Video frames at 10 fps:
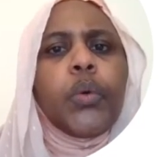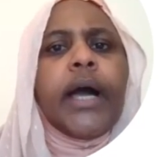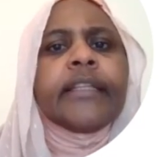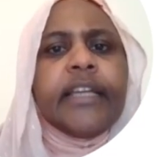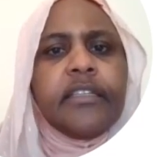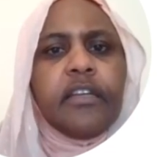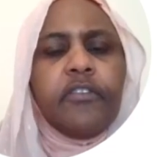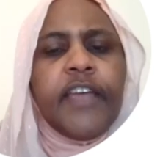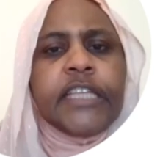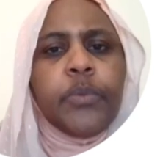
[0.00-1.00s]
an
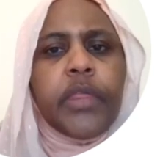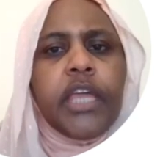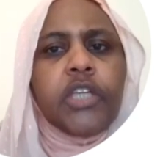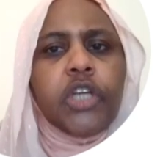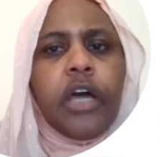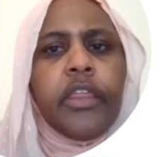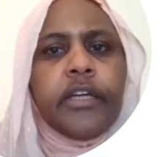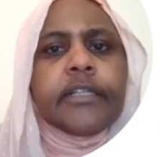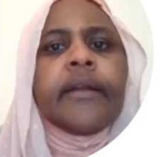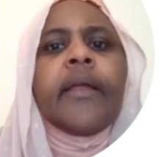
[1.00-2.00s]
interface with each
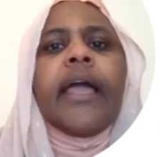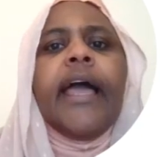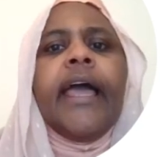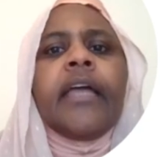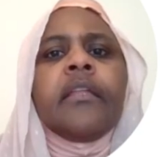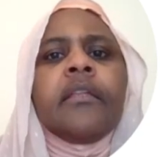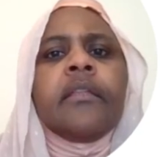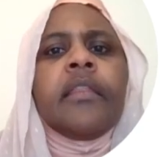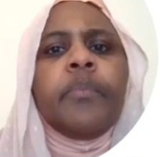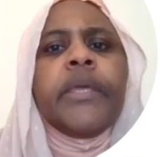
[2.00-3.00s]
other,
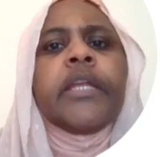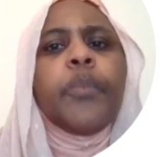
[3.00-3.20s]
and the peer